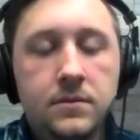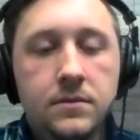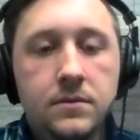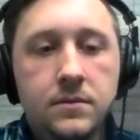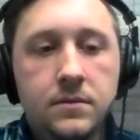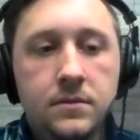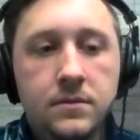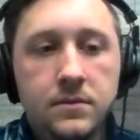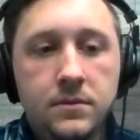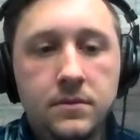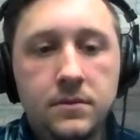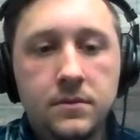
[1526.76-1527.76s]

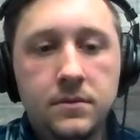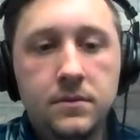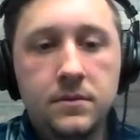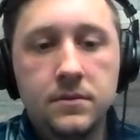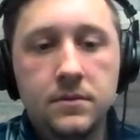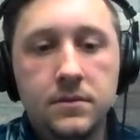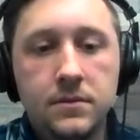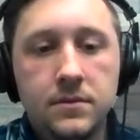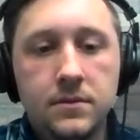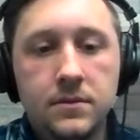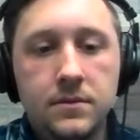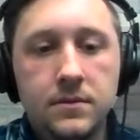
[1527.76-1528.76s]

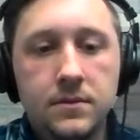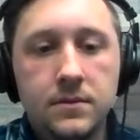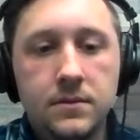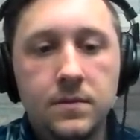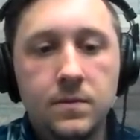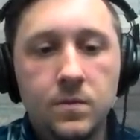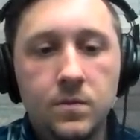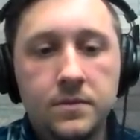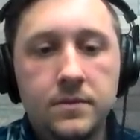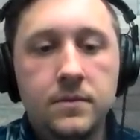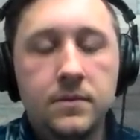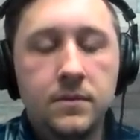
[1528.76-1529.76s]

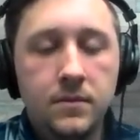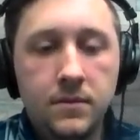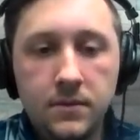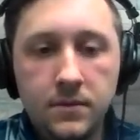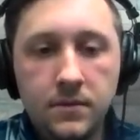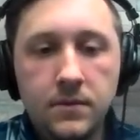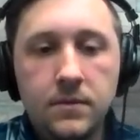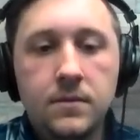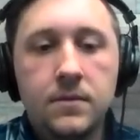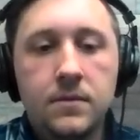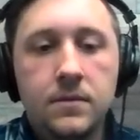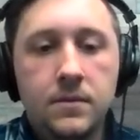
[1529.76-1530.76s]

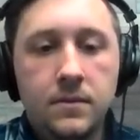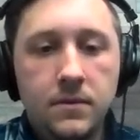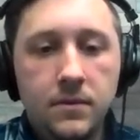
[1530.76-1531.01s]
This person isn't speaking.